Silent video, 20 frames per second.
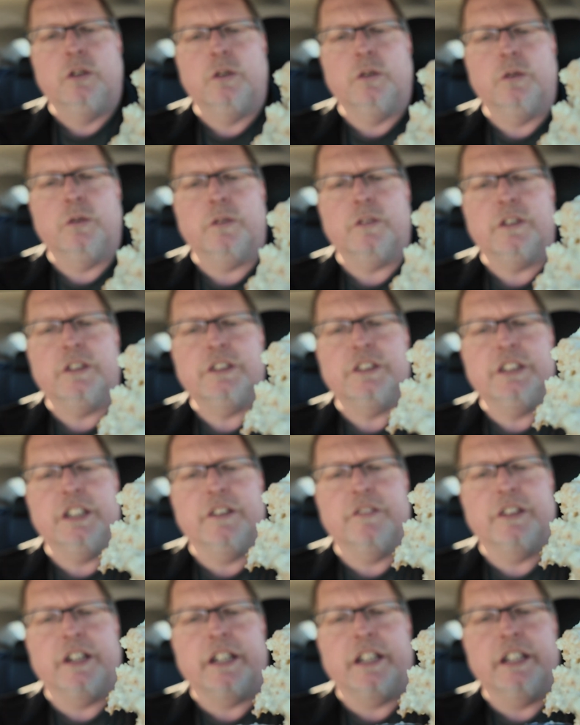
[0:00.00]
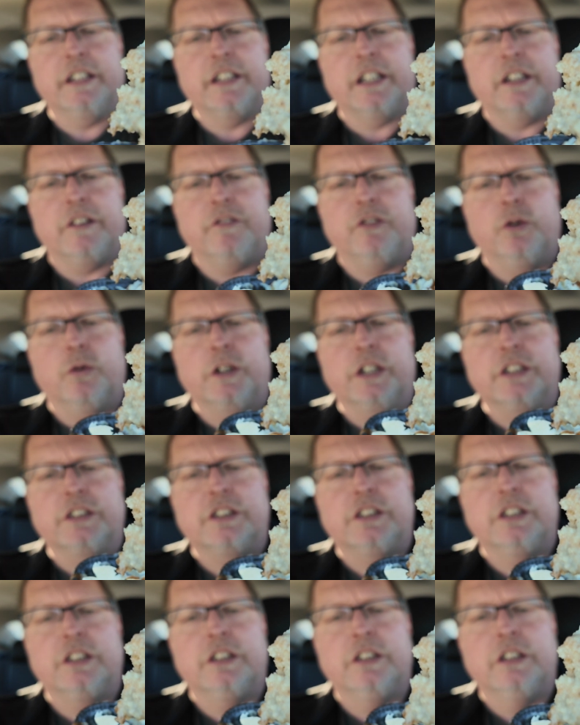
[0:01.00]
Oh, let's see if I can get that to
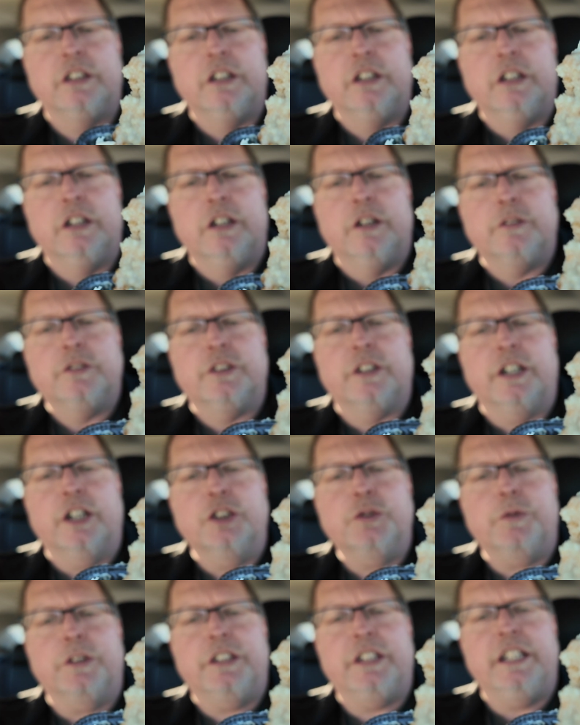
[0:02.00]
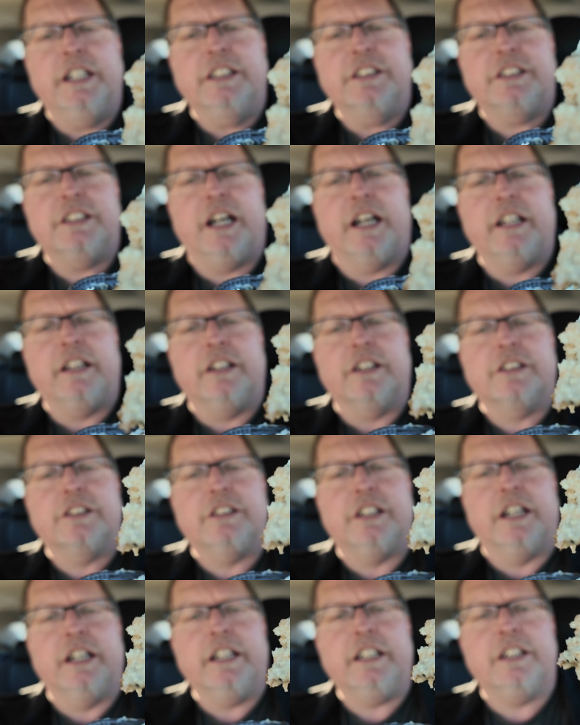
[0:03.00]
focus. So there's what the inside
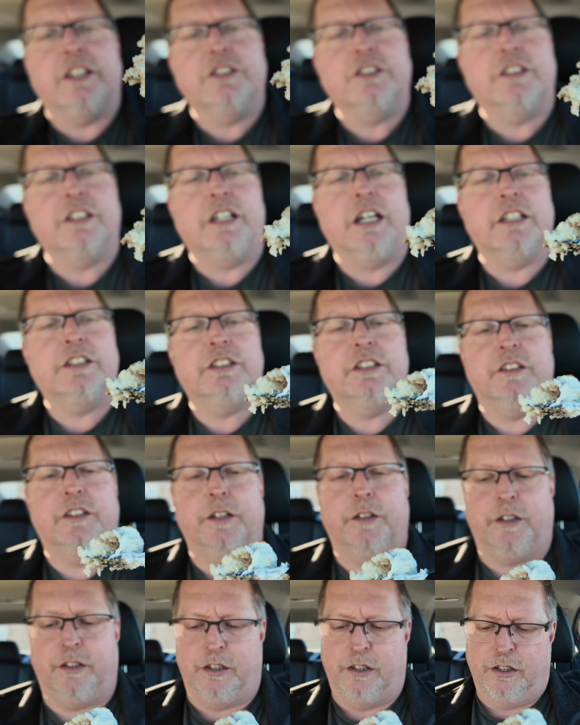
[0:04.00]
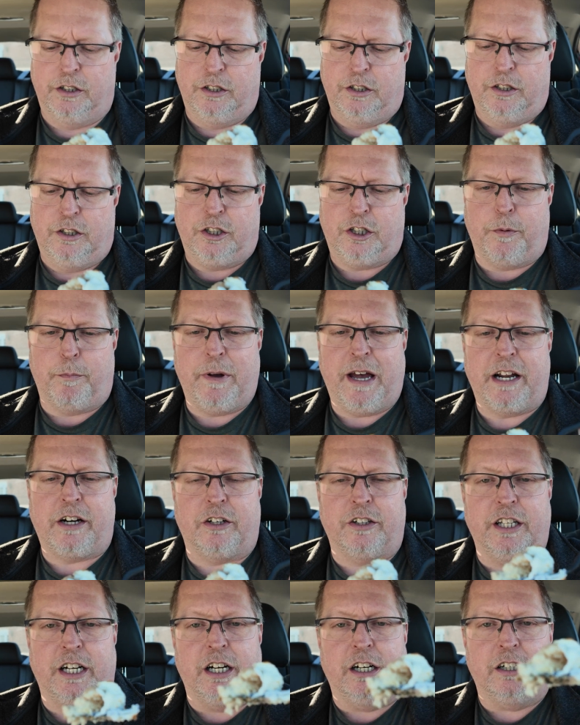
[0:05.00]
looks like. There's the guts of the
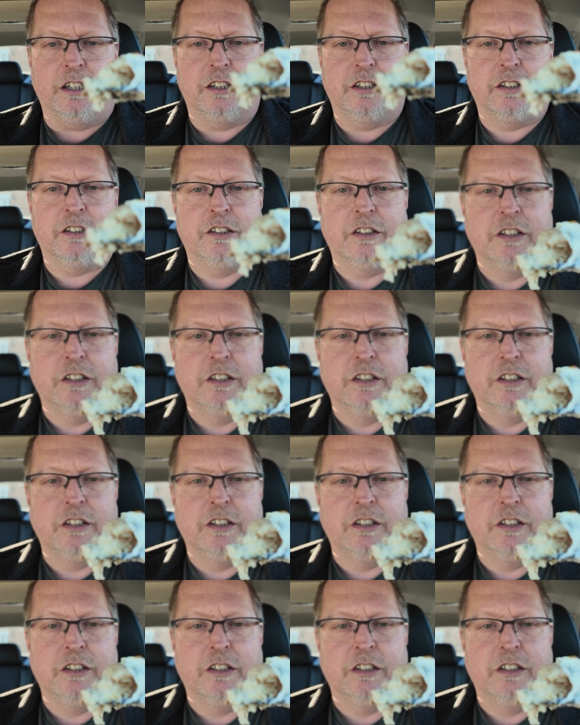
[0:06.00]
matter there.